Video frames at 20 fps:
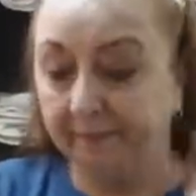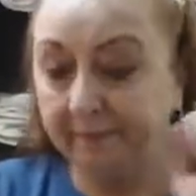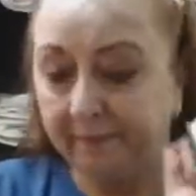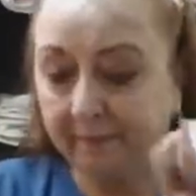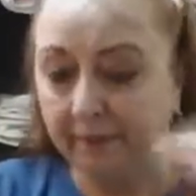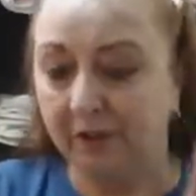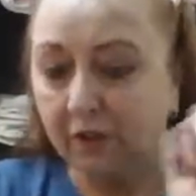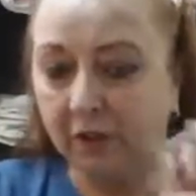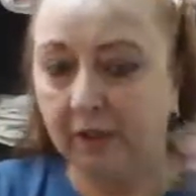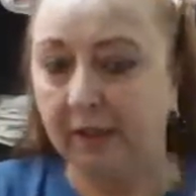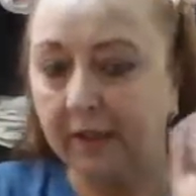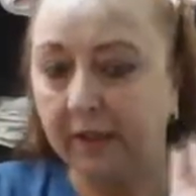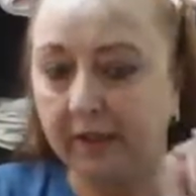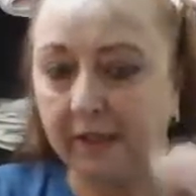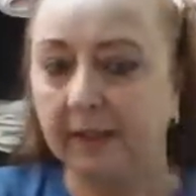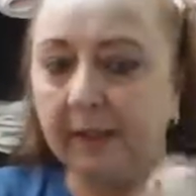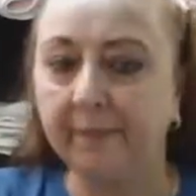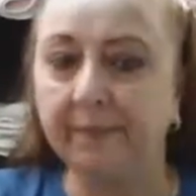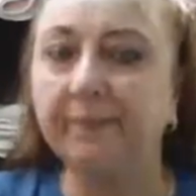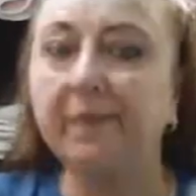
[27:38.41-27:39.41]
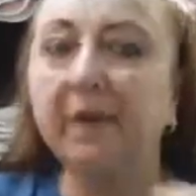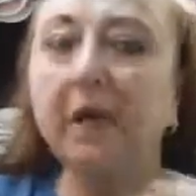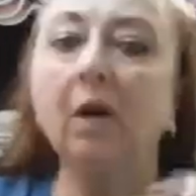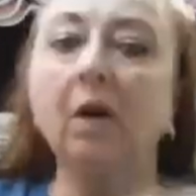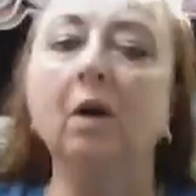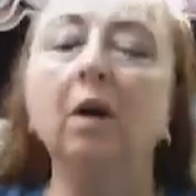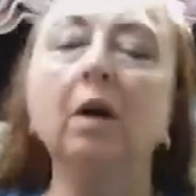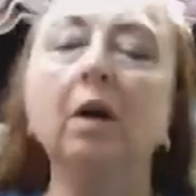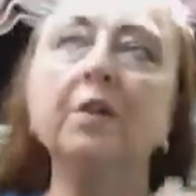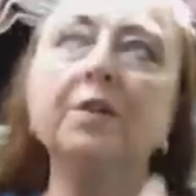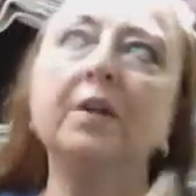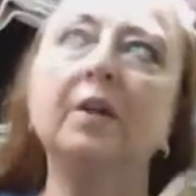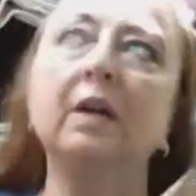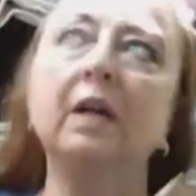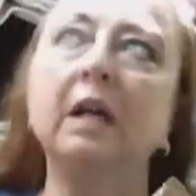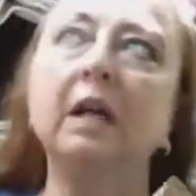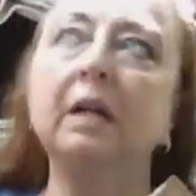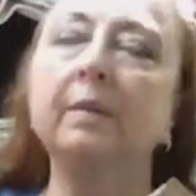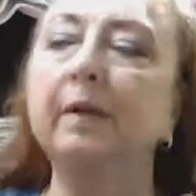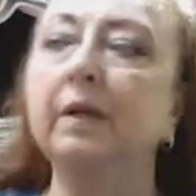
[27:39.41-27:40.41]
I'm going to shake it up. Also,
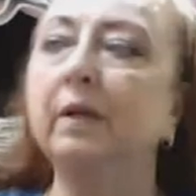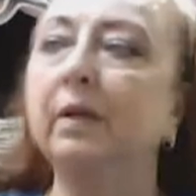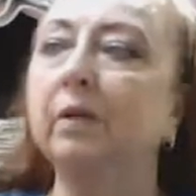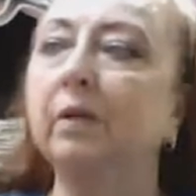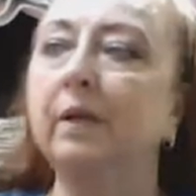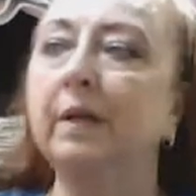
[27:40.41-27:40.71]
anybody who